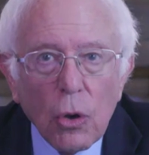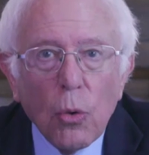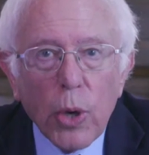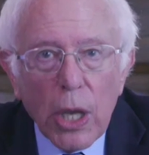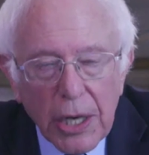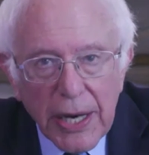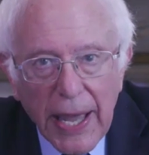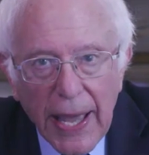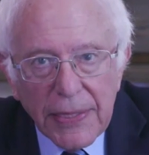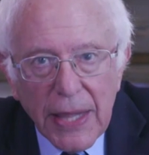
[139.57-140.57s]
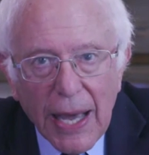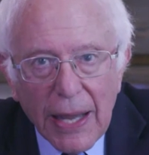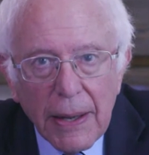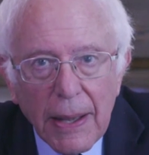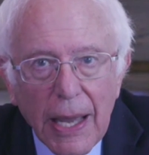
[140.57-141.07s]
We are going to end
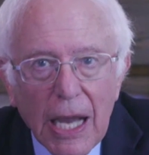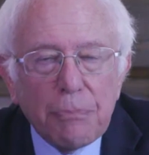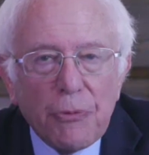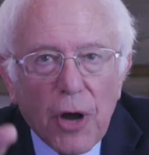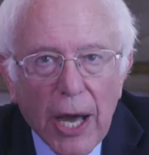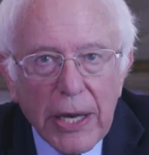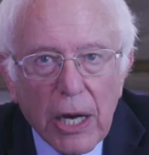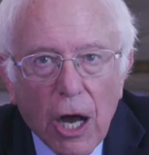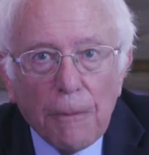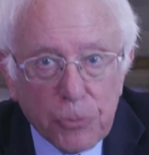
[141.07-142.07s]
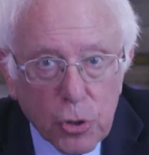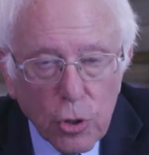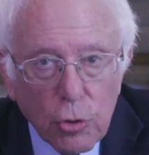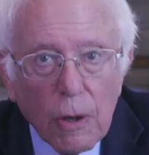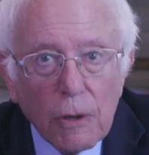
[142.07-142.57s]
that and provide up
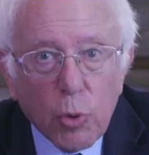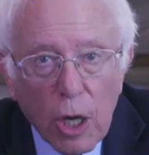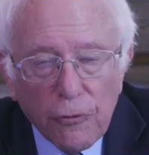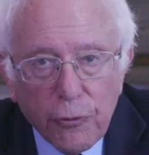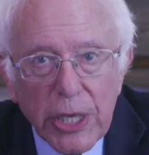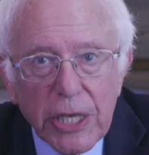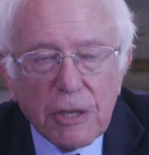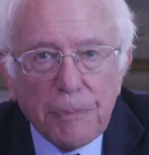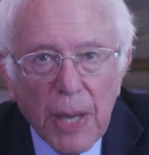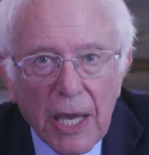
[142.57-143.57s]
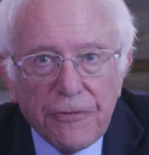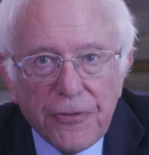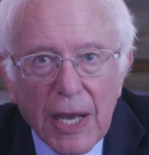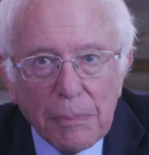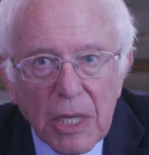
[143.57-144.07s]
to 12 weeks of paid
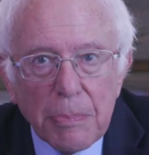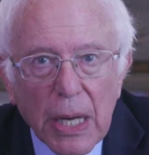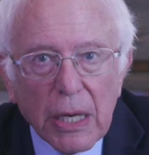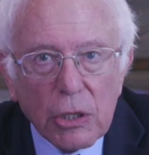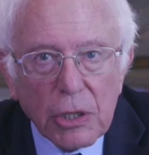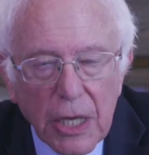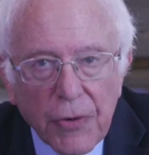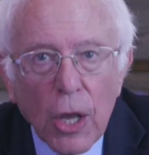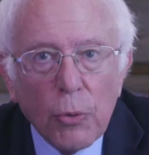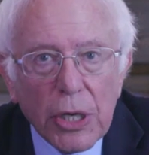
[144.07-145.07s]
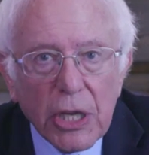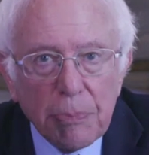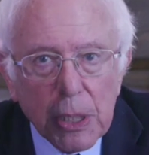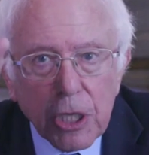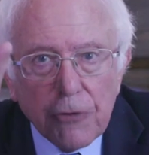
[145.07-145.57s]
family and medical leave. We're going to
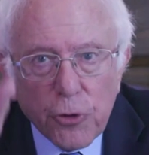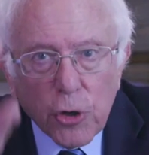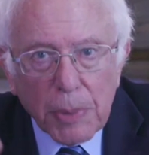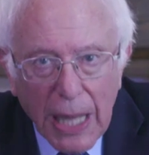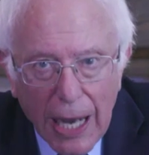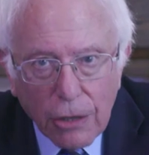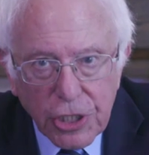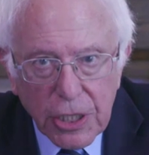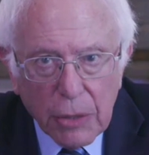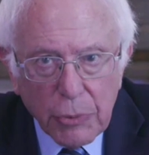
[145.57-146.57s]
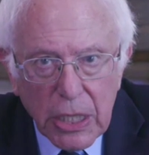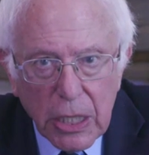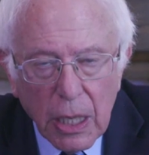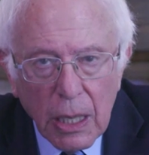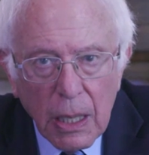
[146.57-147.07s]
build the affordable housing that we
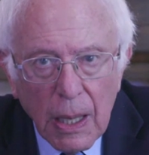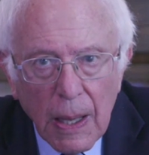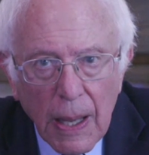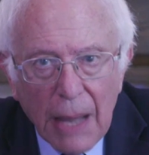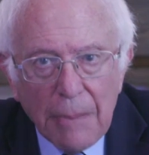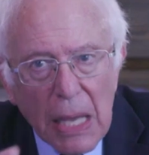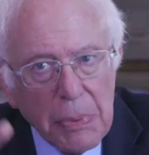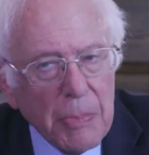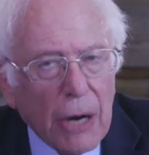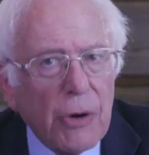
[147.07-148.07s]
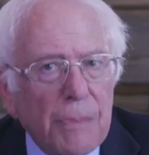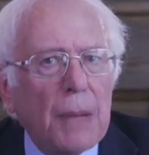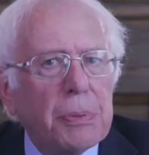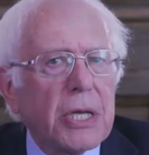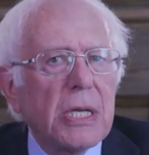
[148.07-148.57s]
need. And maybe my
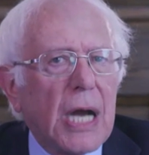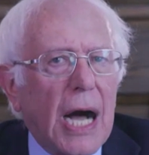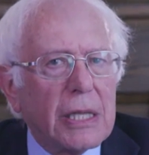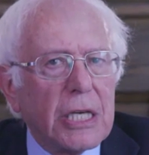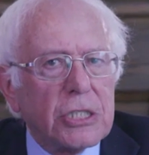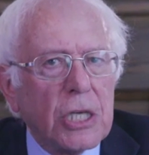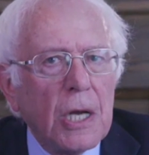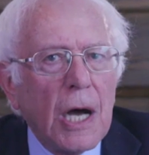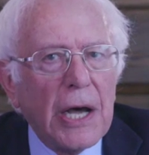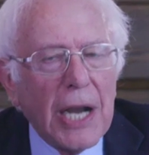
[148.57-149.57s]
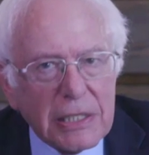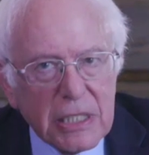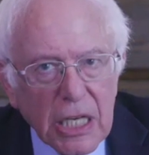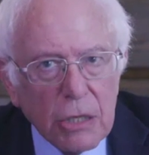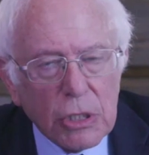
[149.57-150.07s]
Republican colleagues are not
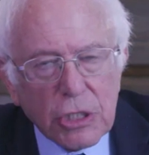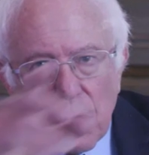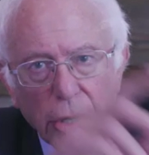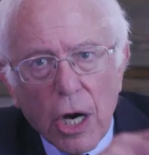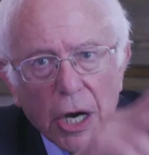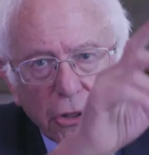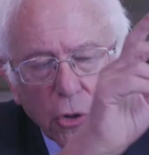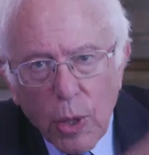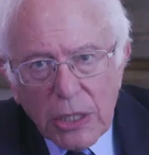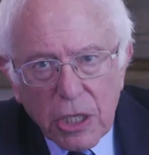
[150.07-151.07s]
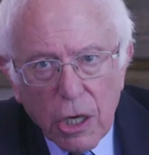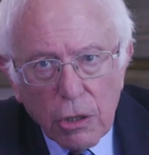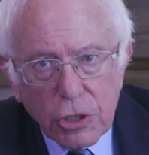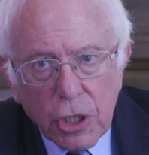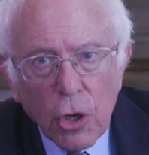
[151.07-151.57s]
seeing what's going on the West
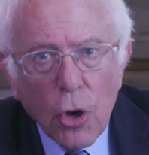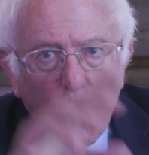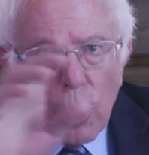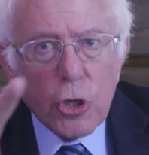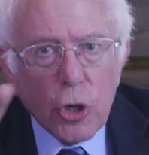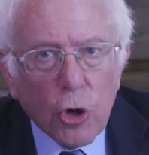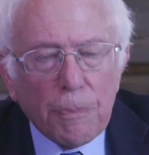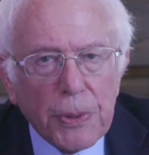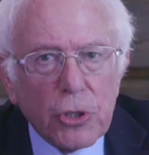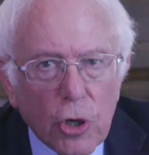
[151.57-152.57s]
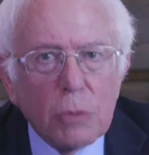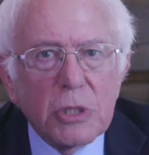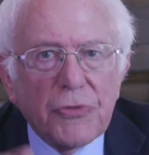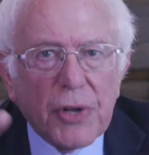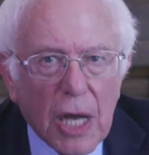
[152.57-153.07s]
Coast or Europe in terms
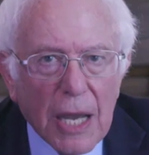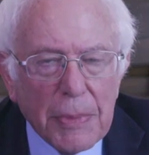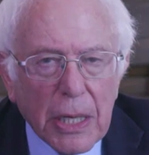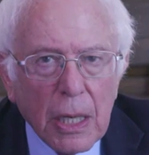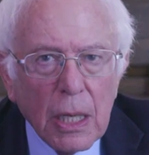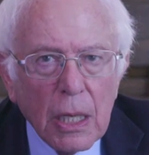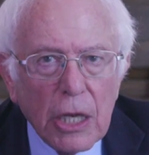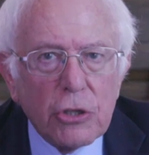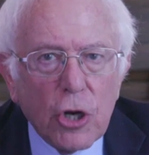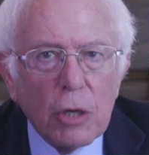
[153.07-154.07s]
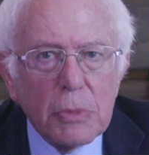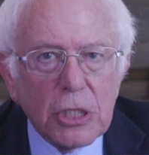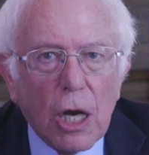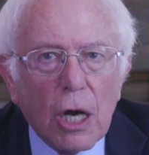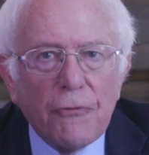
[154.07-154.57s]
of climate, in terms
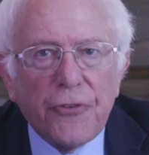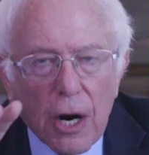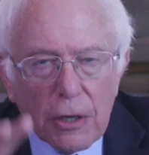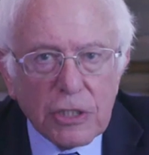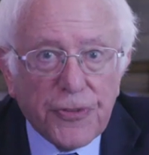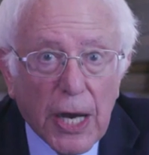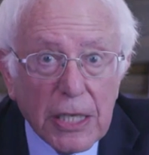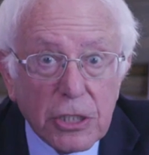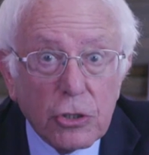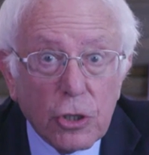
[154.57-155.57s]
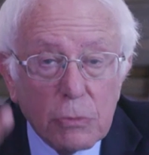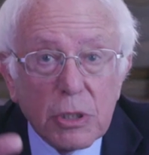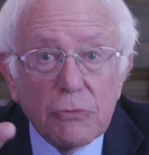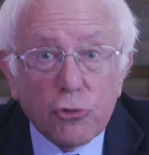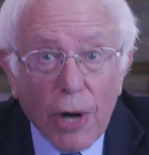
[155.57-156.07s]
of forest fires, in terms
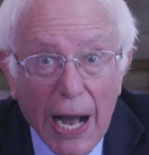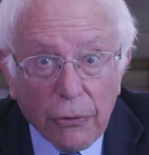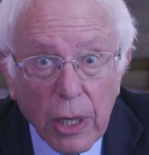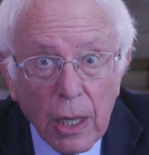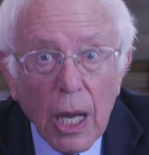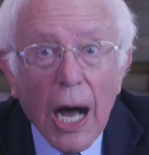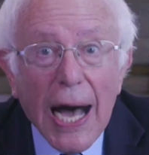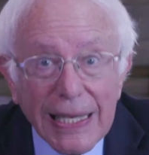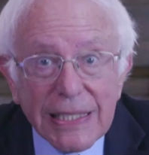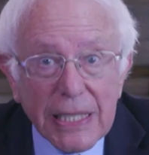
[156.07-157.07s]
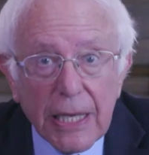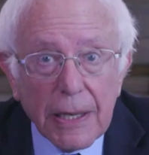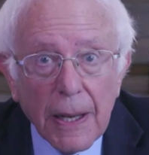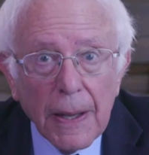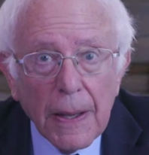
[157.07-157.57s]
of drought. I see
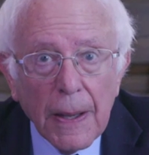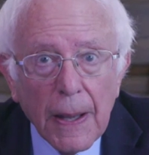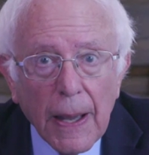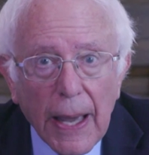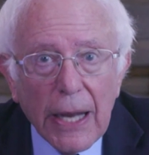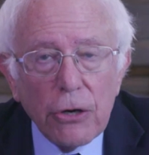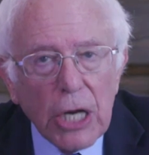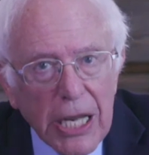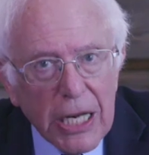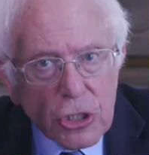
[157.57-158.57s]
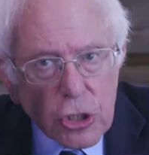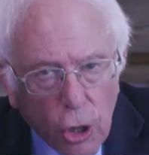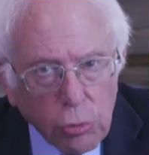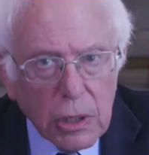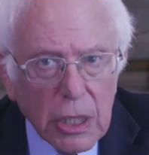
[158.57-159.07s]
it. And it is
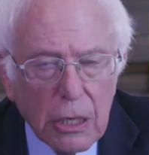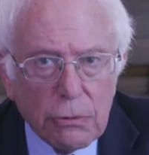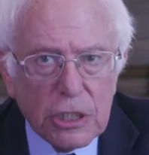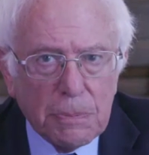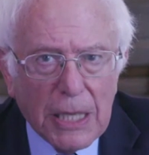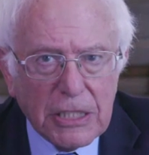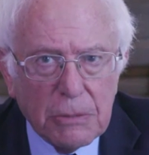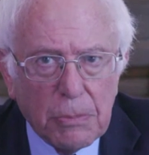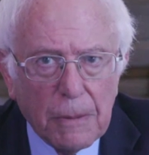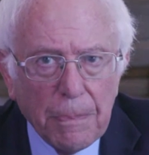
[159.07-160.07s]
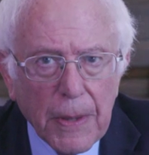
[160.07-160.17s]
totally irresponsible.